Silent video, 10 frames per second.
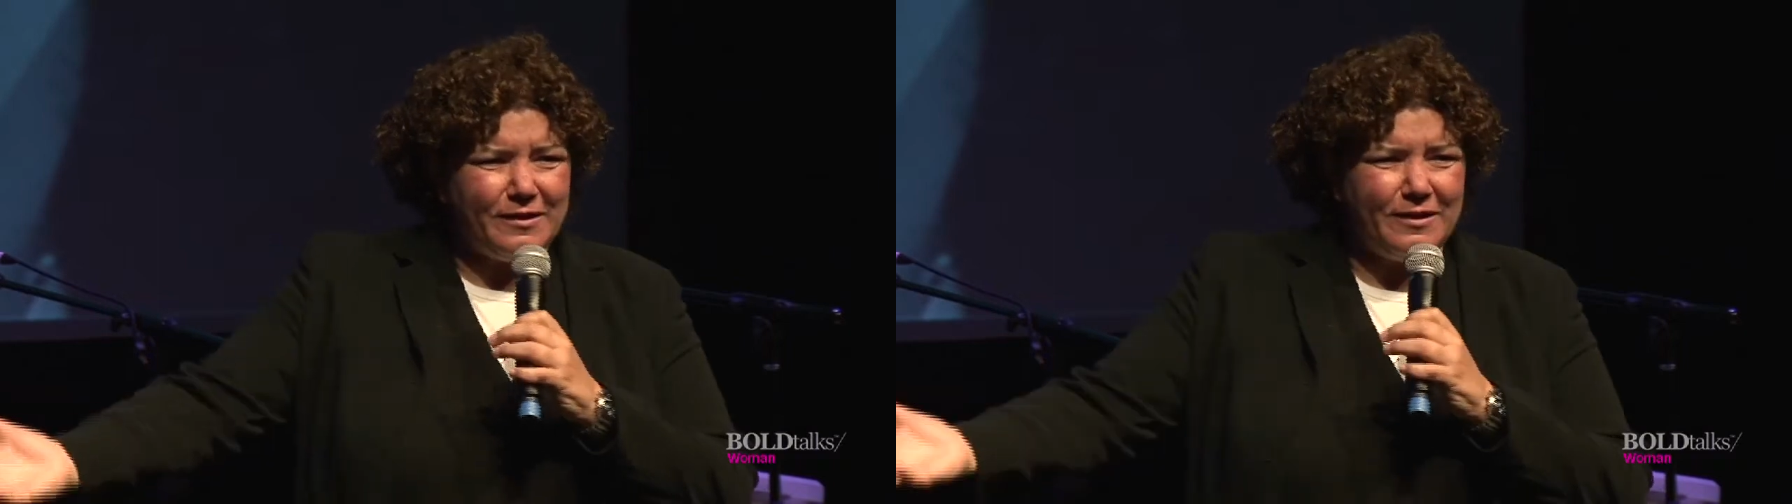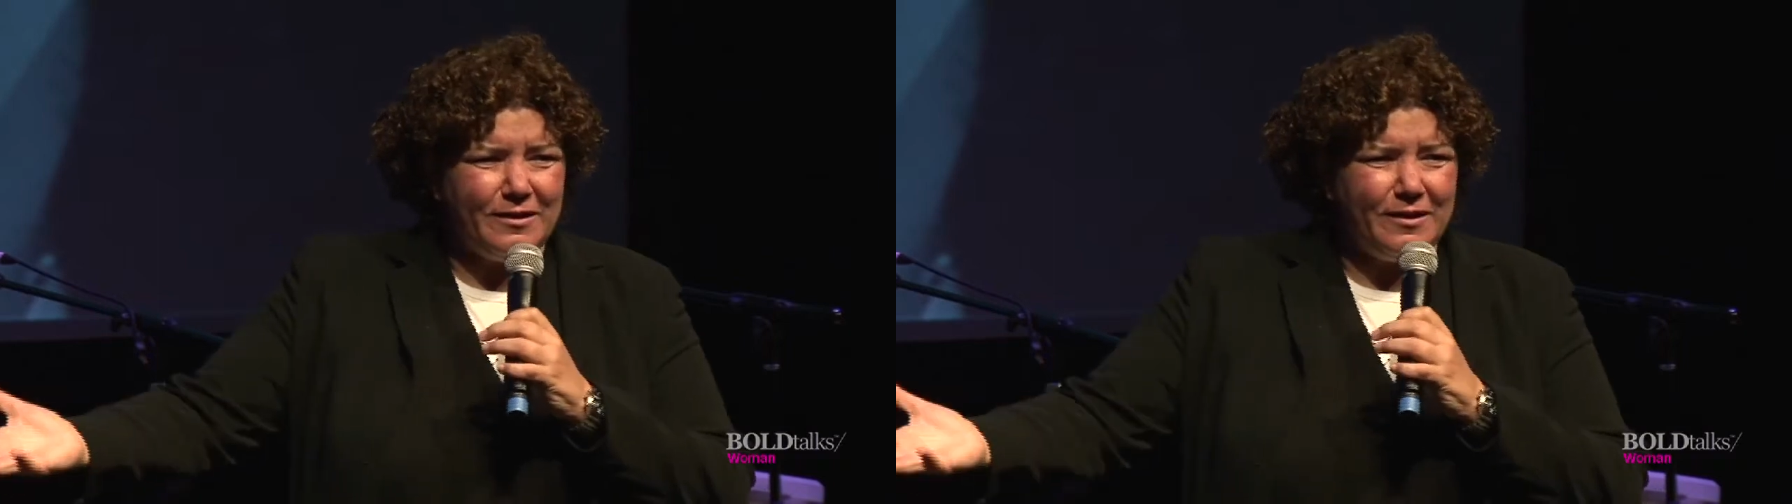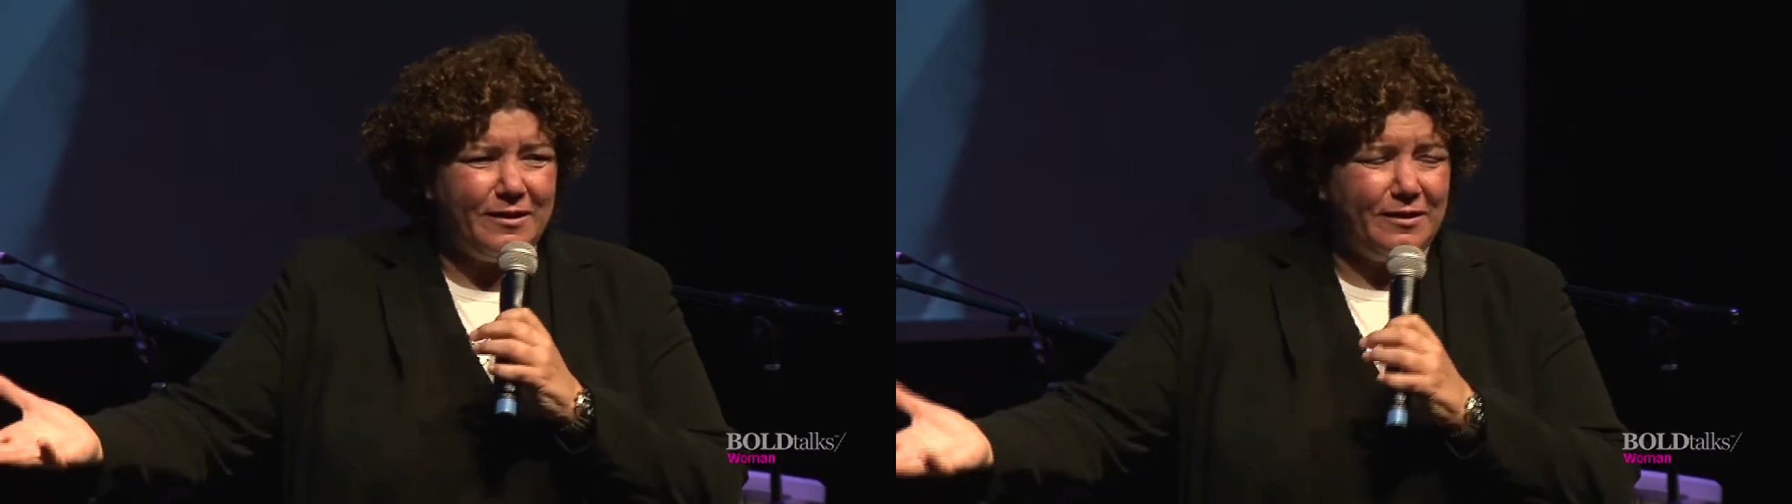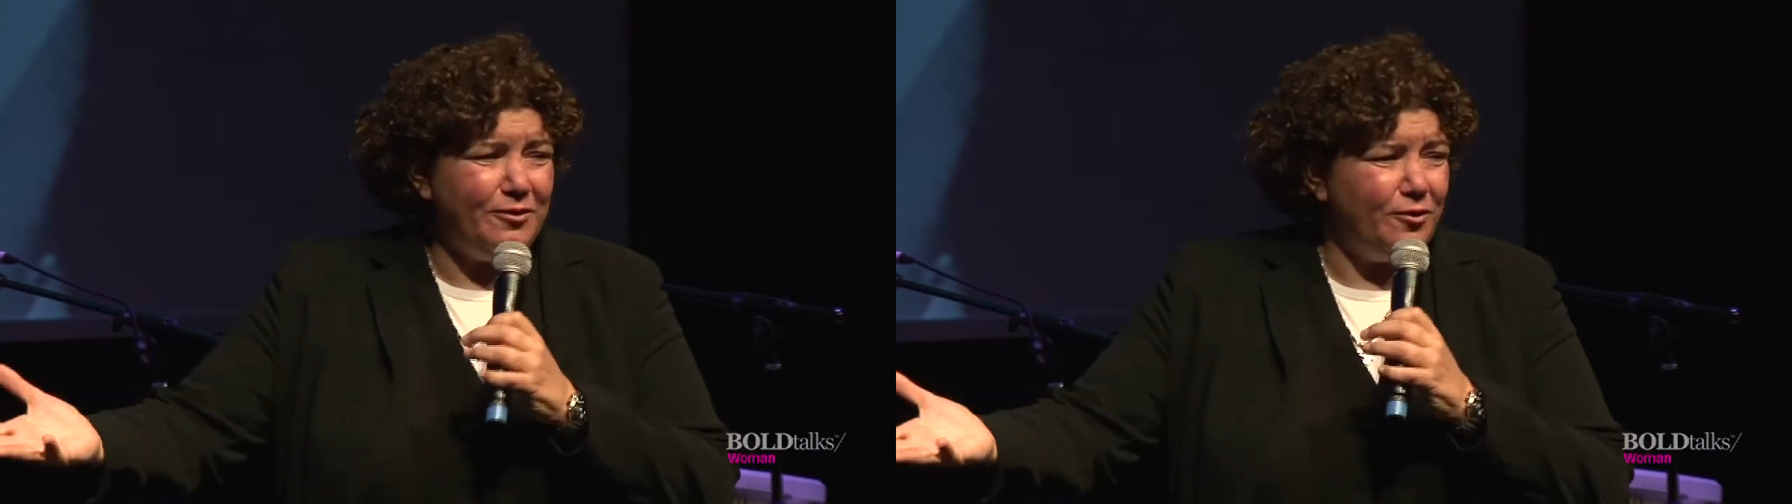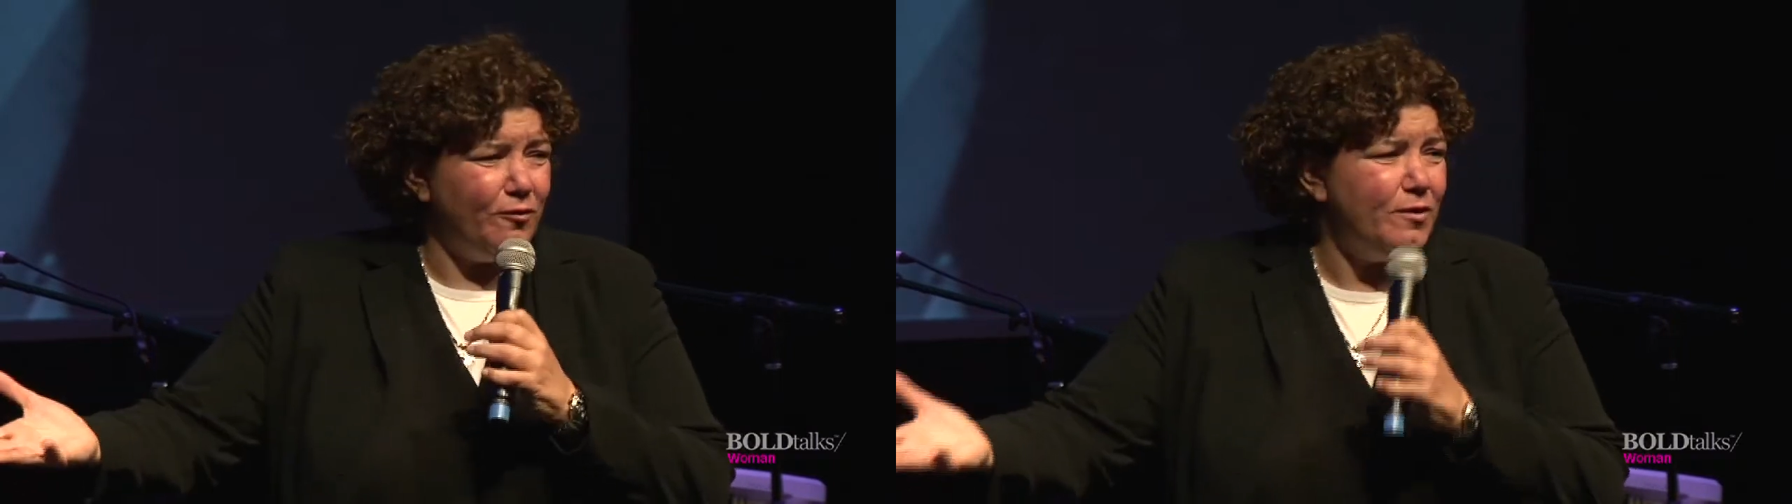uh,
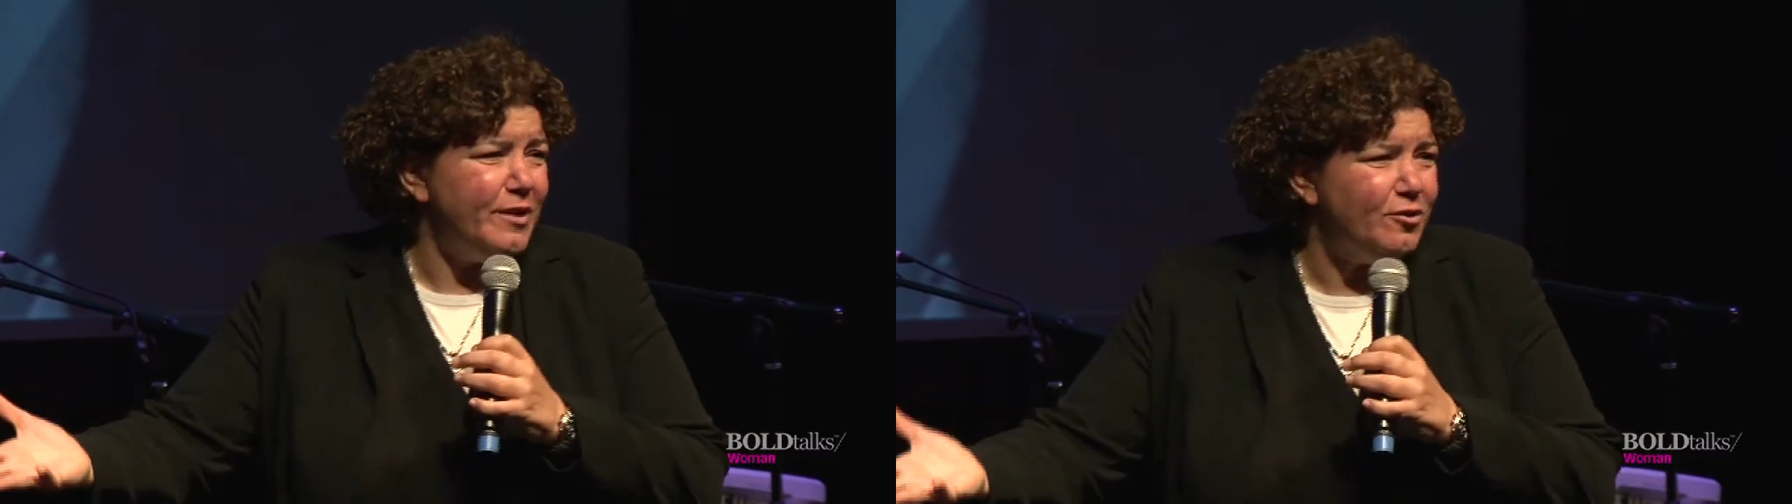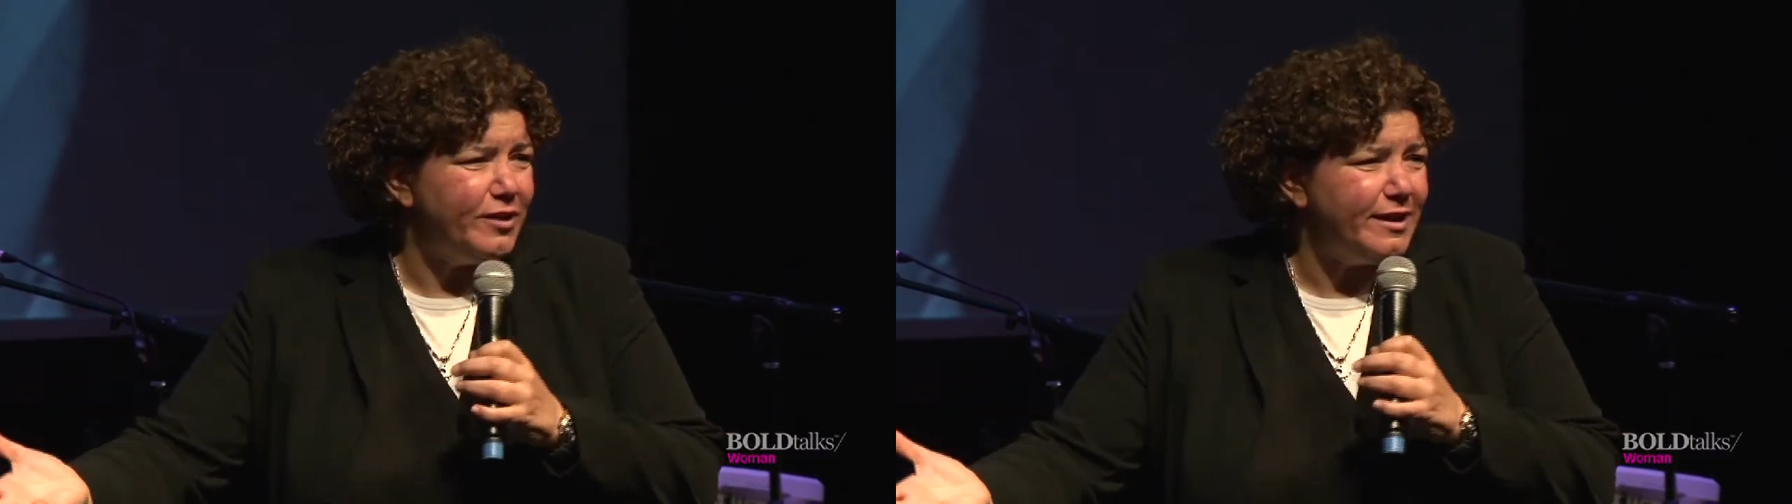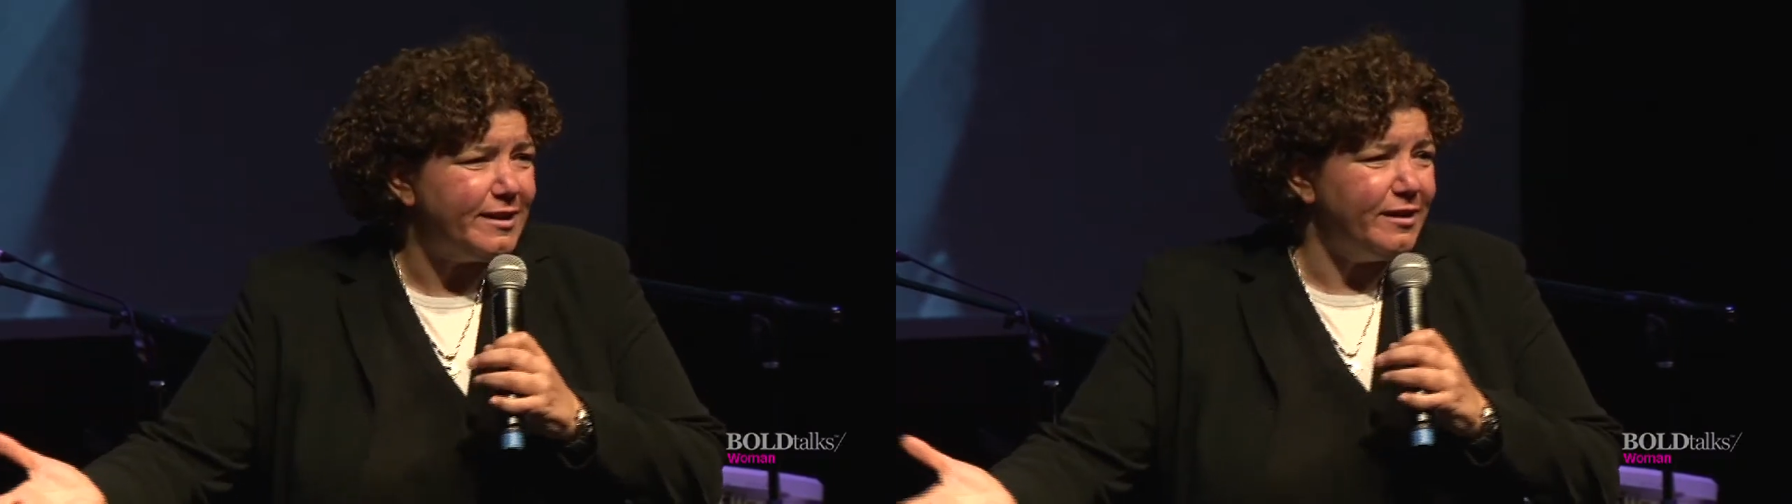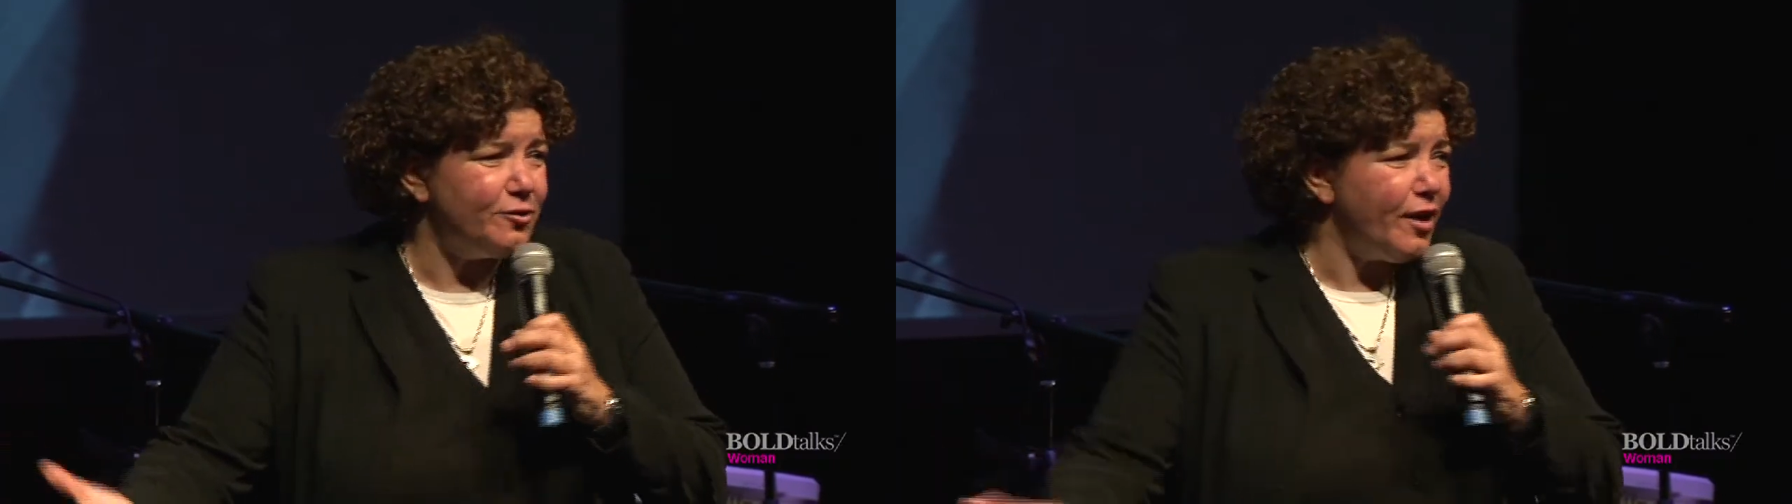you know, women who get killed?